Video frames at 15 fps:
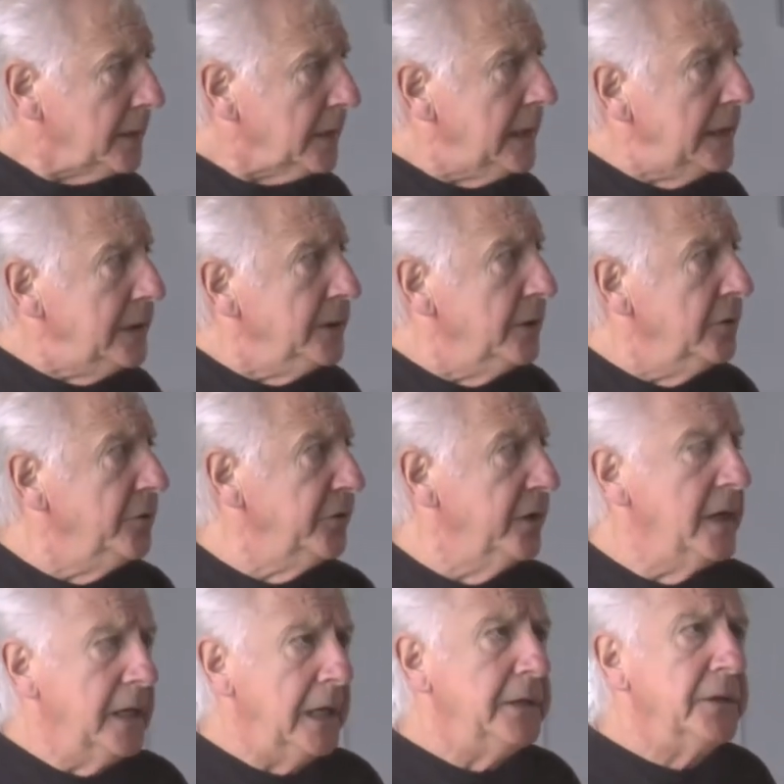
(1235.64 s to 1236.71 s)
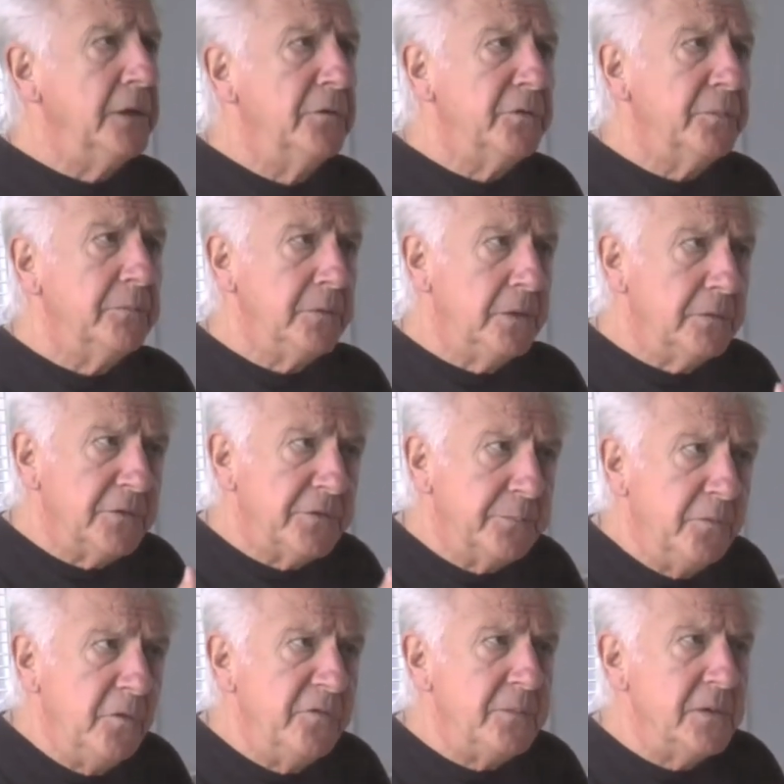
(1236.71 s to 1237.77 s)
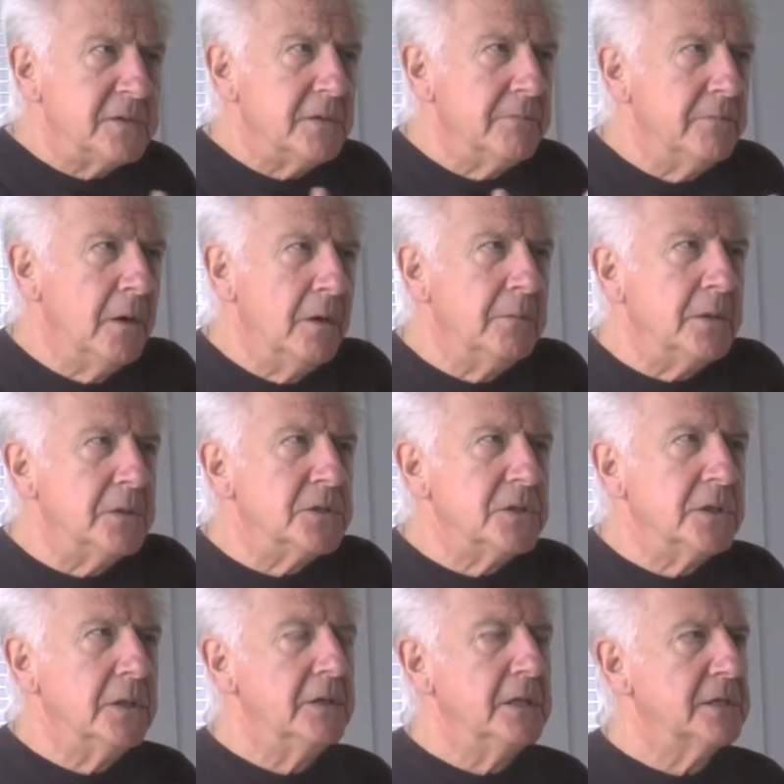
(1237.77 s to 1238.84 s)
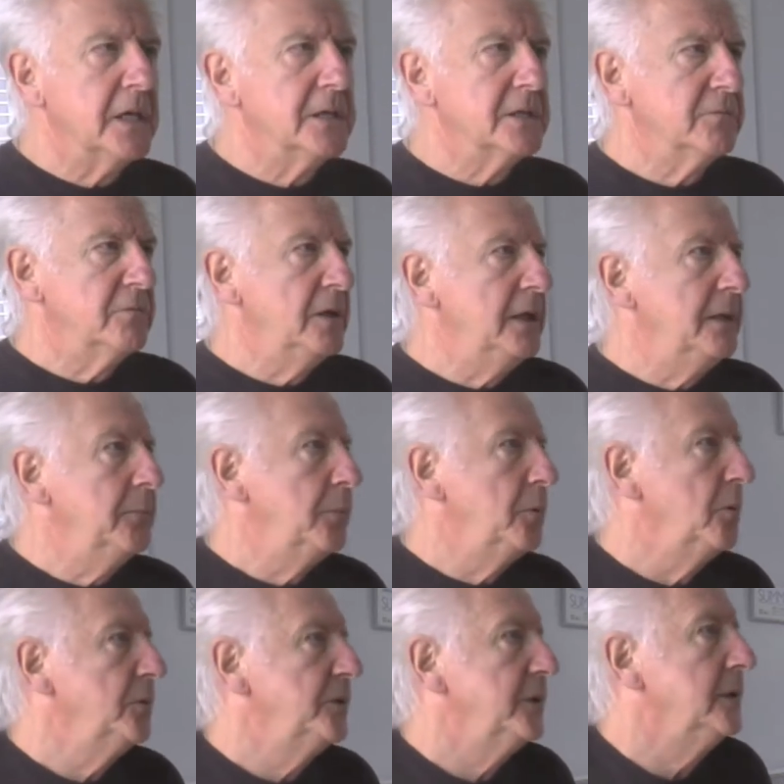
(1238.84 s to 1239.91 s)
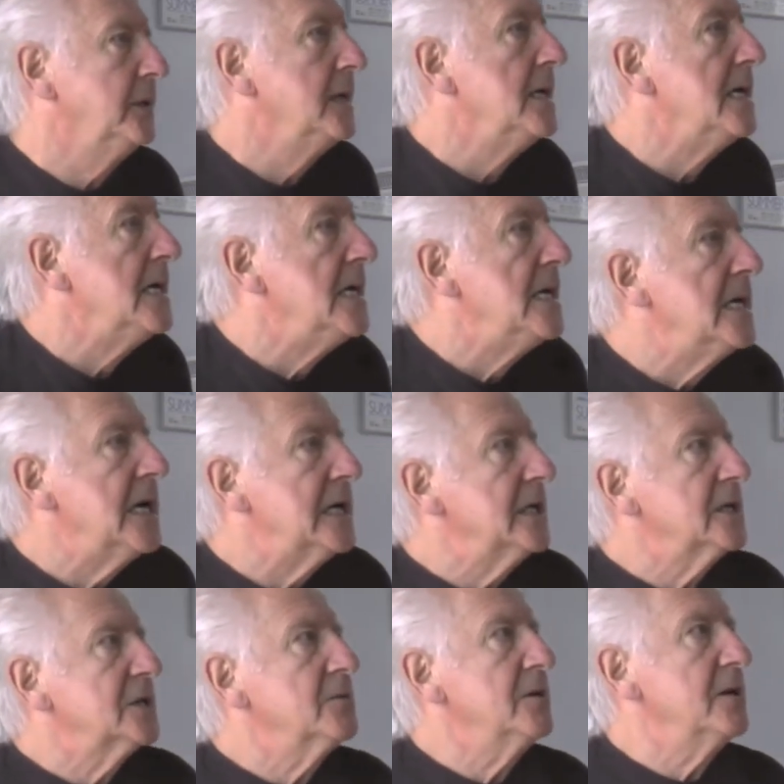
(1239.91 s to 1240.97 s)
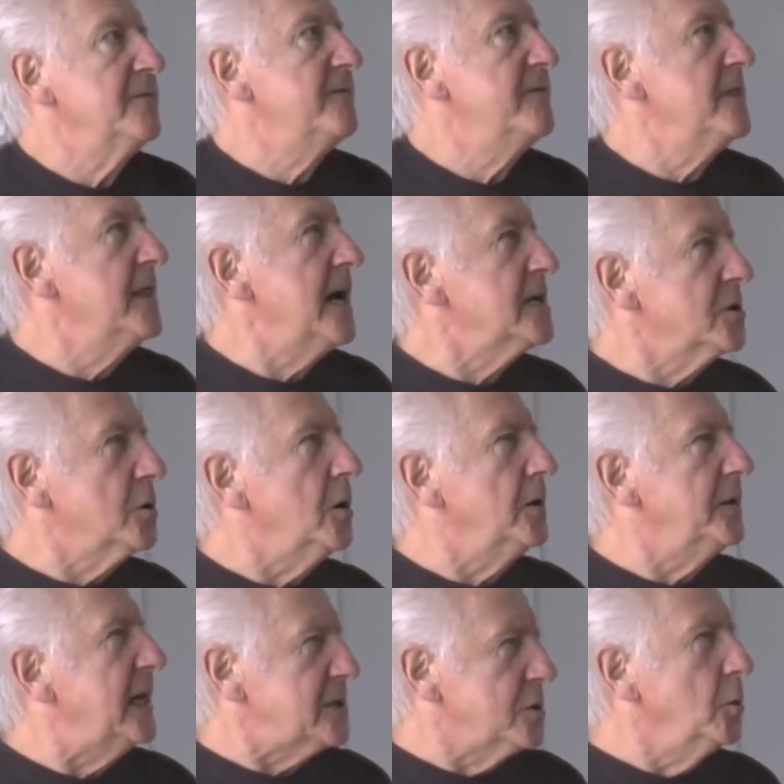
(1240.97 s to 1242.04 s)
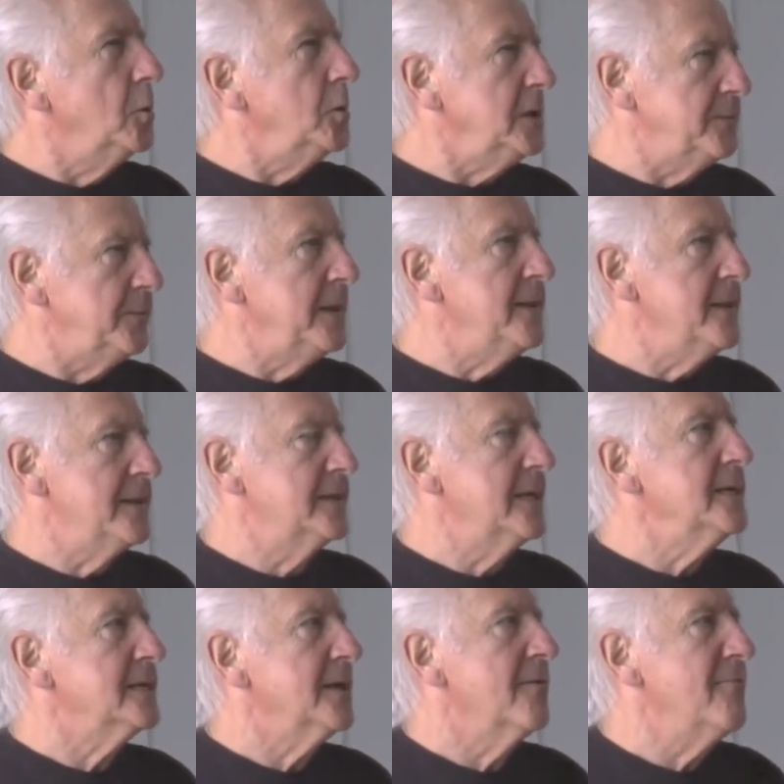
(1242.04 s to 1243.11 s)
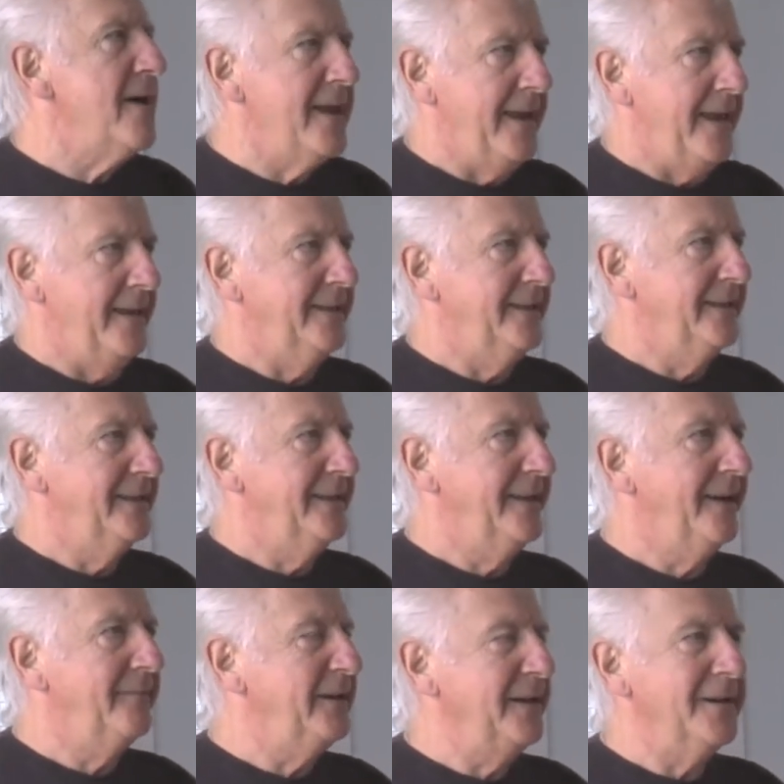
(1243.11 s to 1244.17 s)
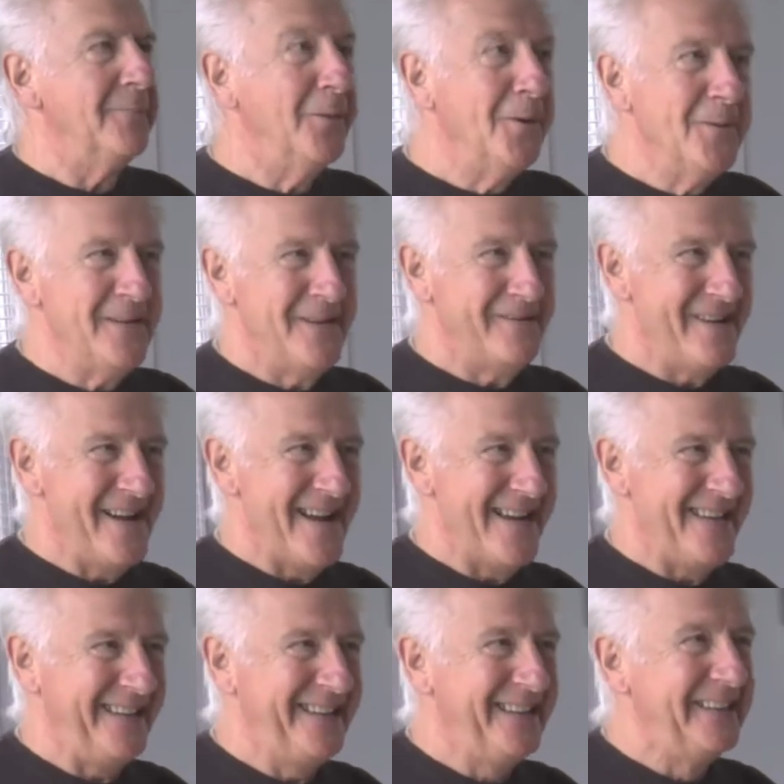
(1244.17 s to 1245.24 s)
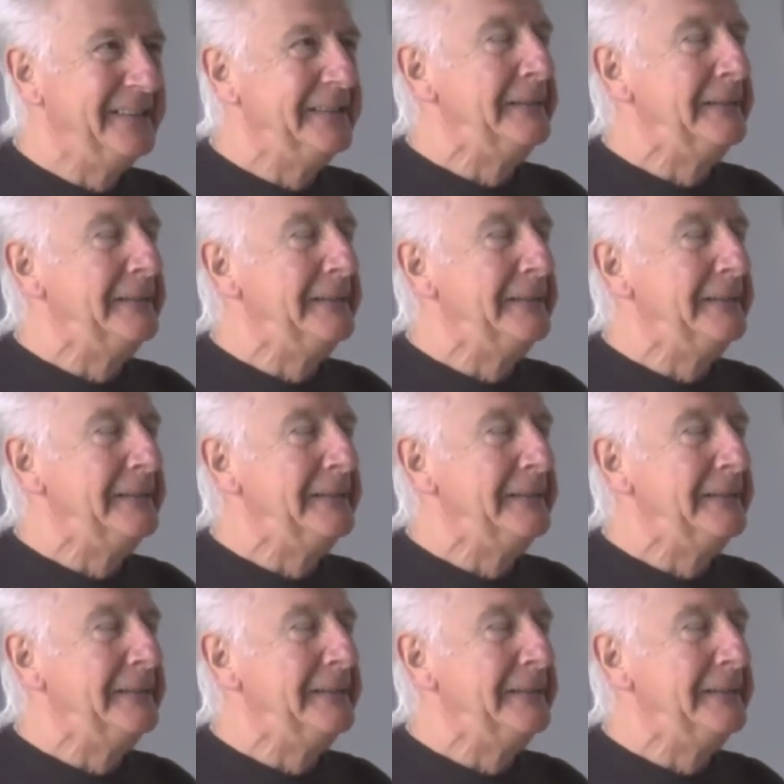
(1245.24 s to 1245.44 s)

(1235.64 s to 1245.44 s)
In those, in those, you know, there's movements in mm. moments. You know, is, really important. Yeah. And that's that's that's always been since I read it. I mean, it blew me away. Yeah.